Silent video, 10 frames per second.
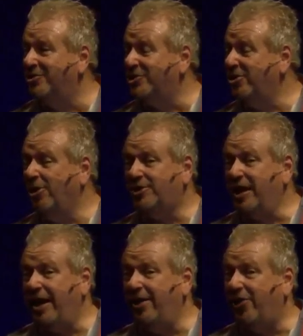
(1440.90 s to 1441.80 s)
She looked
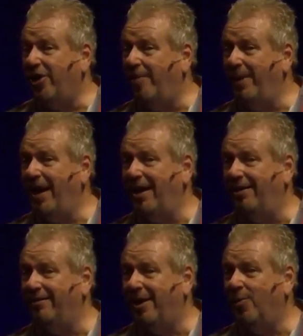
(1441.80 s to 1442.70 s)
at it and thought,
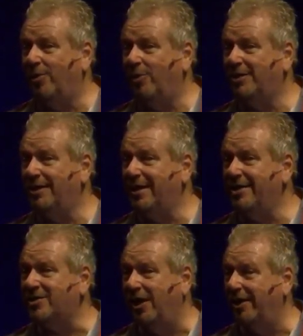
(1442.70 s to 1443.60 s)
man, I wonder what that
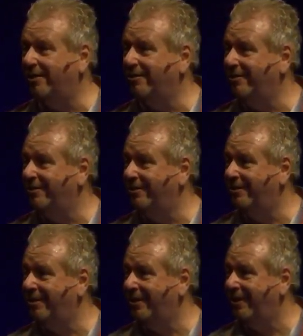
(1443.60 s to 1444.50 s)
tastes like.
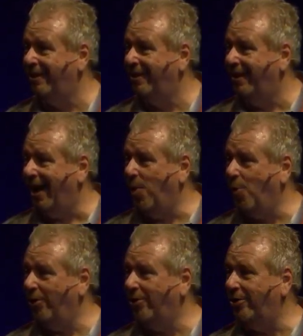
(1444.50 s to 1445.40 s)
I
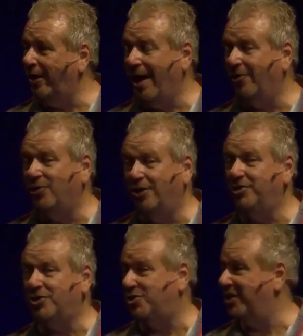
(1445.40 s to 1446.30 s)
wonder how
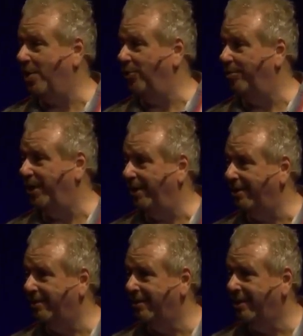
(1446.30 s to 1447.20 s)
delicious that would be.
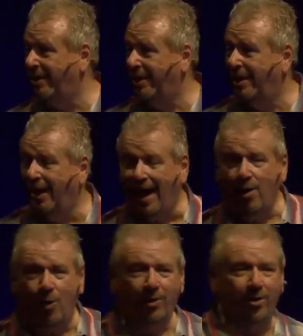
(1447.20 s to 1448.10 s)
I
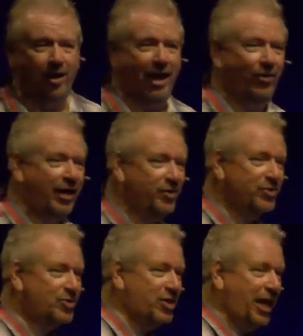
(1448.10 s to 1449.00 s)
wonder. And
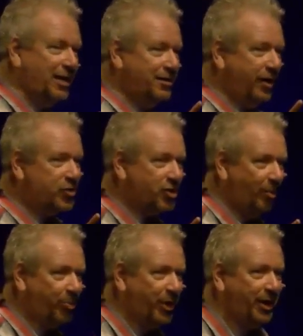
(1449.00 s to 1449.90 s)
then Satan does
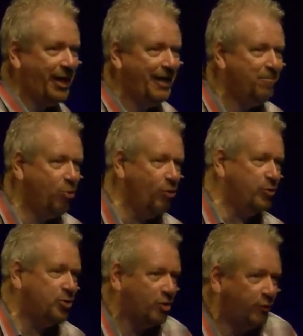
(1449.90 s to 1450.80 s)
something. He
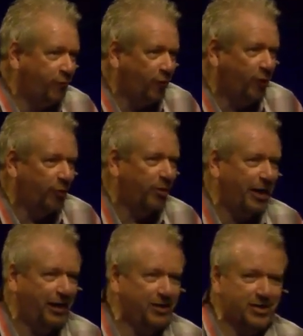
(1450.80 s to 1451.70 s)
pulls her further
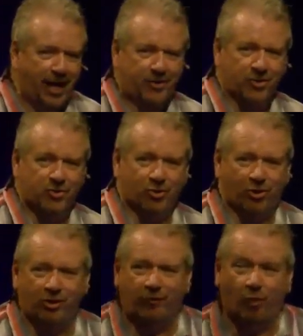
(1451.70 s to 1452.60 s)
and entices
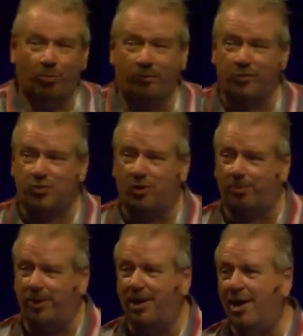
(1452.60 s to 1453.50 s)
her in the form of a
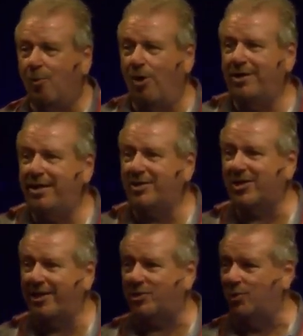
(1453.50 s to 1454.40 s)
serpent. What did he
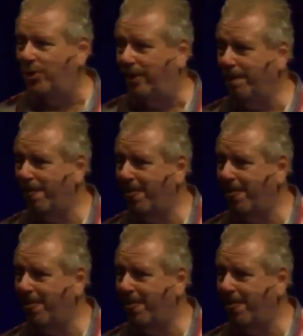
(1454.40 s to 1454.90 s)
say to her?